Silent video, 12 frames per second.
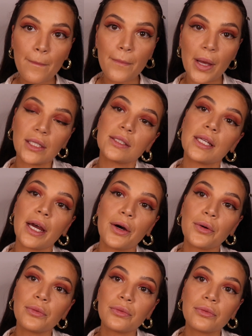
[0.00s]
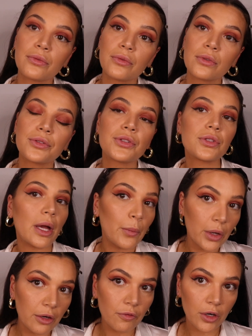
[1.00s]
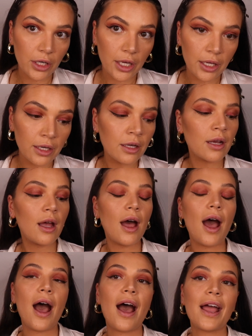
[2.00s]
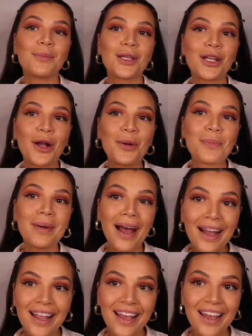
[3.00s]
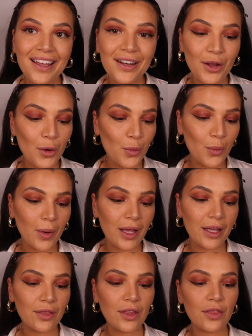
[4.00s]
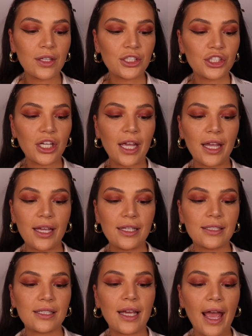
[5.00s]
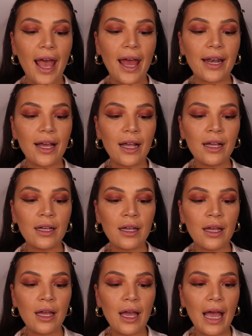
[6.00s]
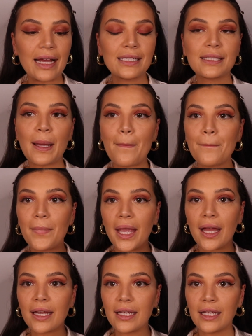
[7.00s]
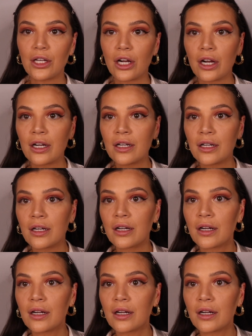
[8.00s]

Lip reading: meltdown somewhat averted, I am gonna go back in with the shade Henna and Man Eater